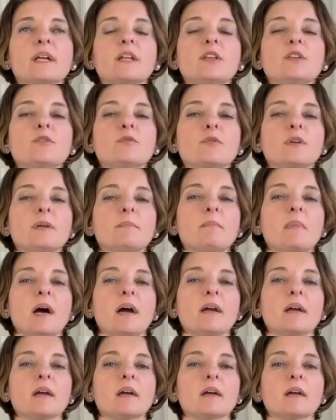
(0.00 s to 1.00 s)
there are a
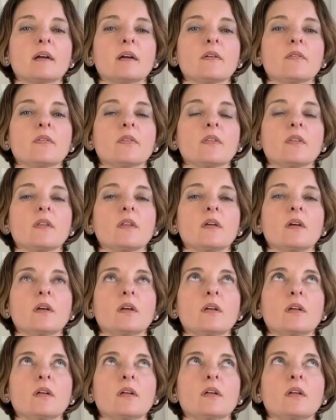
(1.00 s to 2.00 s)
lot less programs at
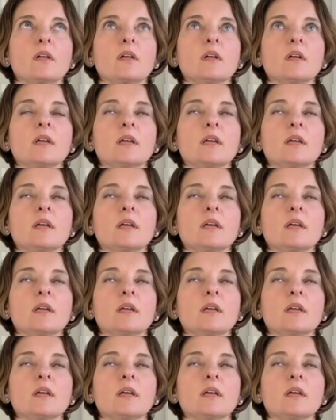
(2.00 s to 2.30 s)
this moment.